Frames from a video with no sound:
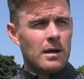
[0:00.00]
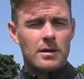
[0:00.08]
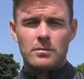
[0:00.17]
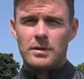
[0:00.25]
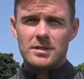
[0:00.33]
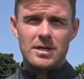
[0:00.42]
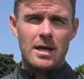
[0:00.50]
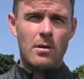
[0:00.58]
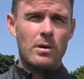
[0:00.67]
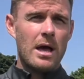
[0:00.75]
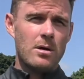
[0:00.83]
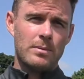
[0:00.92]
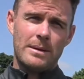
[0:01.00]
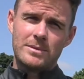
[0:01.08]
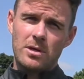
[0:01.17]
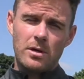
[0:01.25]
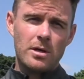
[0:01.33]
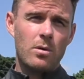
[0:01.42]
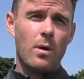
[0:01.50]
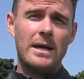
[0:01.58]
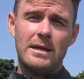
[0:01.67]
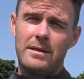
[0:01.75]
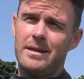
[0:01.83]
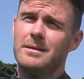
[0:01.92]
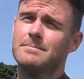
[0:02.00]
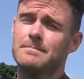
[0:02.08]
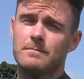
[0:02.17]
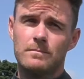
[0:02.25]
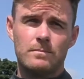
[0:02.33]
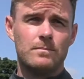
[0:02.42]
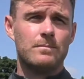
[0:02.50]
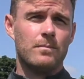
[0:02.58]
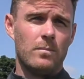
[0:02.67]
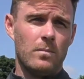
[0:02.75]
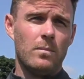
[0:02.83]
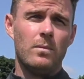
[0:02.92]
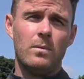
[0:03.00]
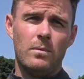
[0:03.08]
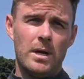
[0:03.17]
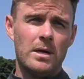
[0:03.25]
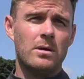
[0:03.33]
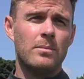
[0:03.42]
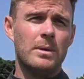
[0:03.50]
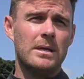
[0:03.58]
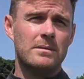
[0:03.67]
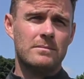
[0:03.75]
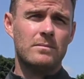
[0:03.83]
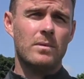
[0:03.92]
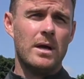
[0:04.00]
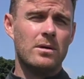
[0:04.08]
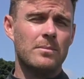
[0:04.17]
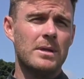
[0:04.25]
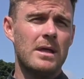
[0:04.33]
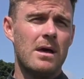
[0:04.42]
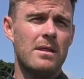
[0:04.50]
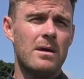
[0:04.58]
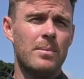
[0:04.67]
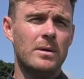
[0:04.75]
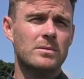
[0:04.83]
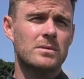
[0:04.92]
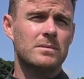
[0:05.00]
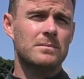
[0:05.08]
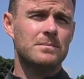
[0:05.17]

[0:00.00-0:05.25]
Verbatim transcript: I don't want to say it out loud, but I'm starting to quietly think we're going to be, we're going to be there thereabouts.